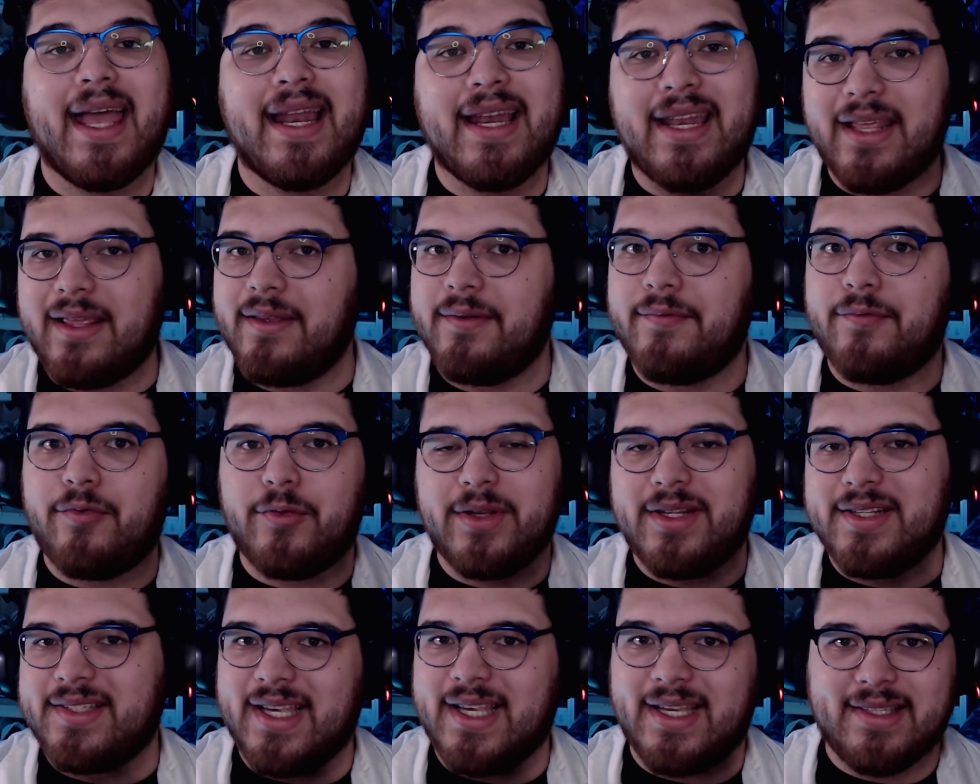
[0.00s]
And if
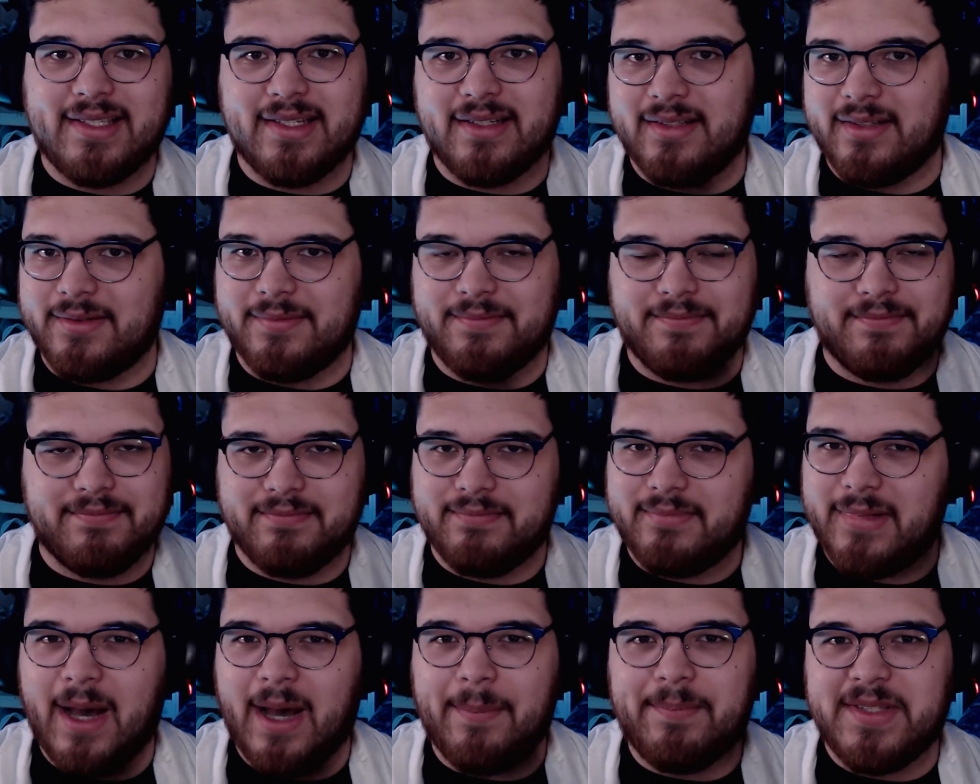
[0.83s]
we decide to
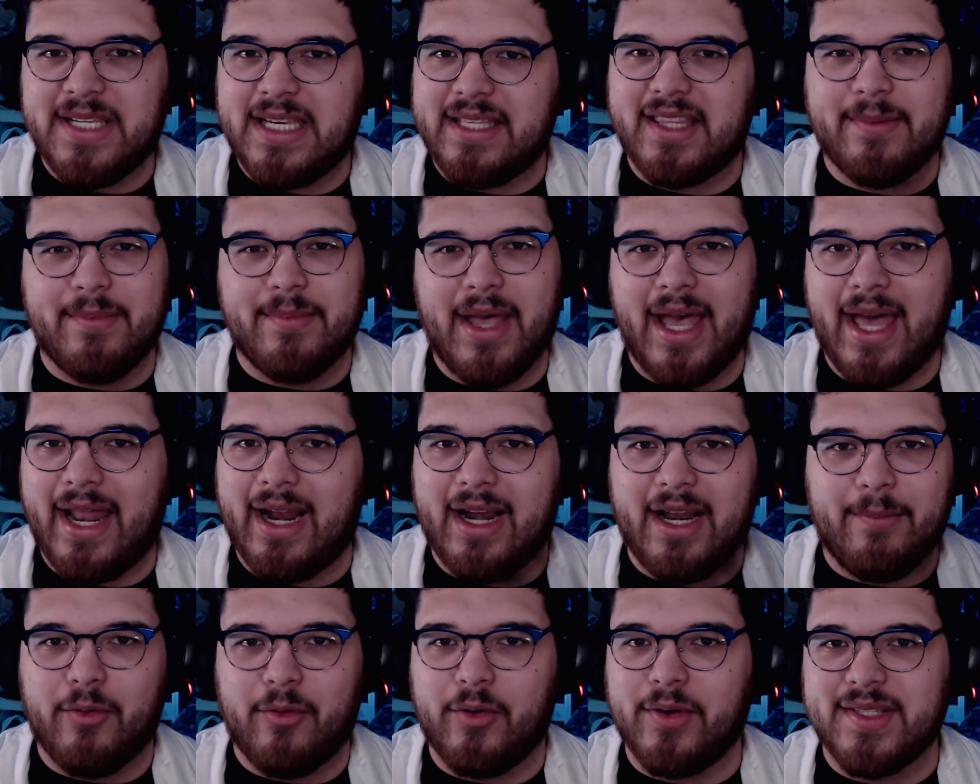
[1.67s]
update them at
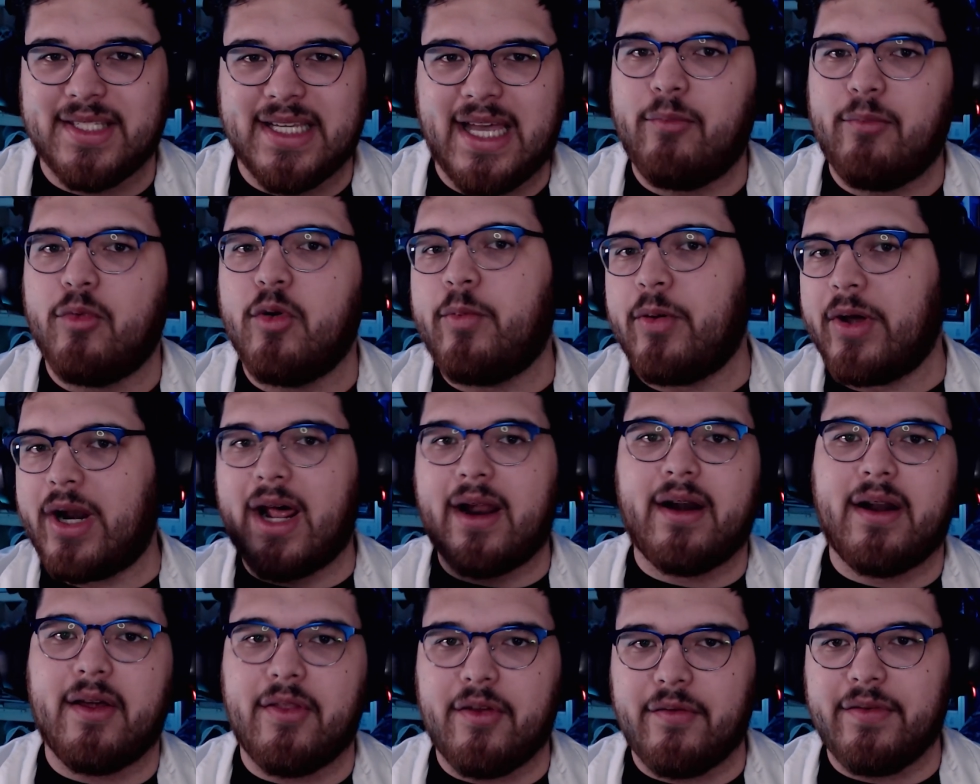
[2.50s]
any point in time, we'll put
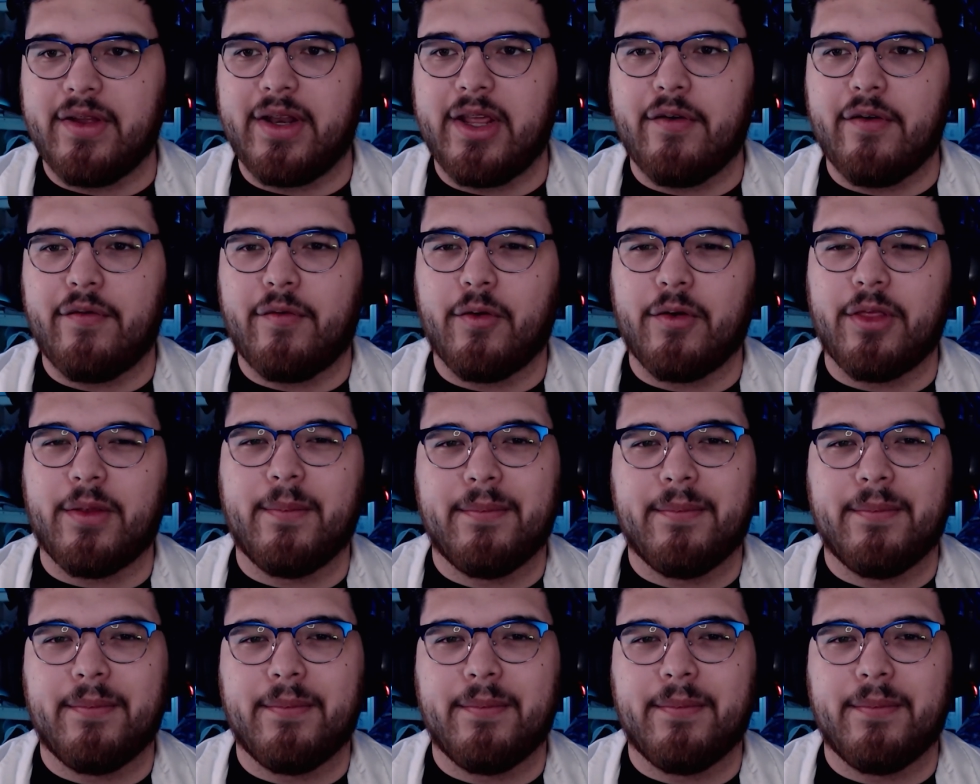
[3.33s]
out another video for